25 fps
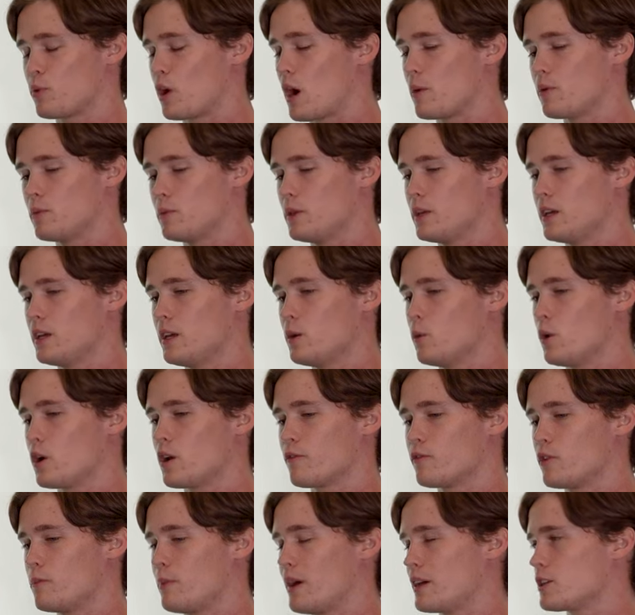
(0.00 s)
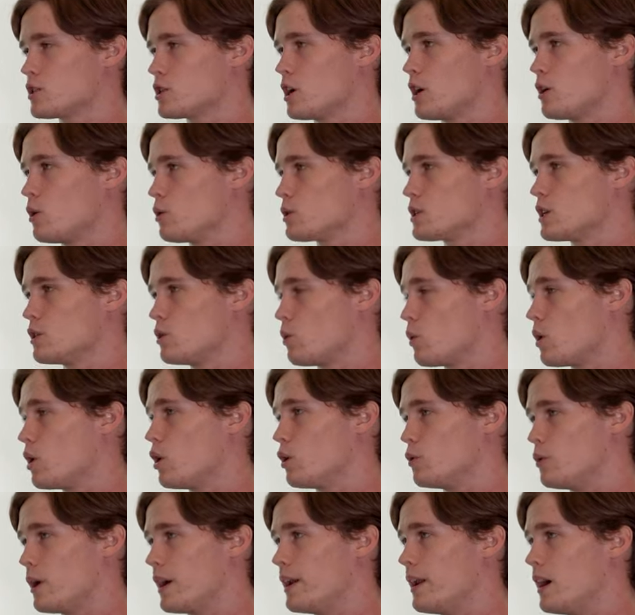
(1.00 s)
probably one of the best tunnels in the
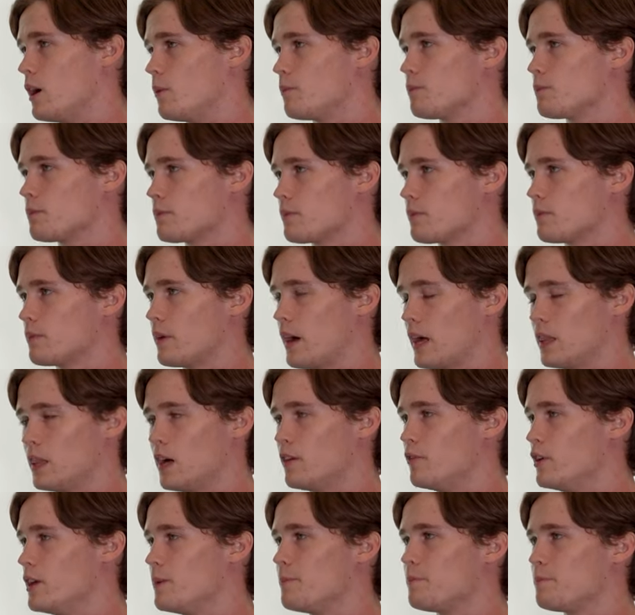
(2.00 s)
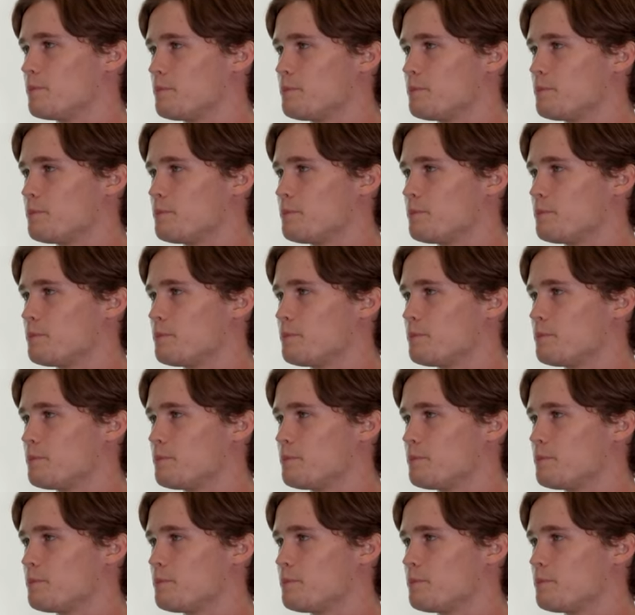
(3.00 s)
world right now. I love it.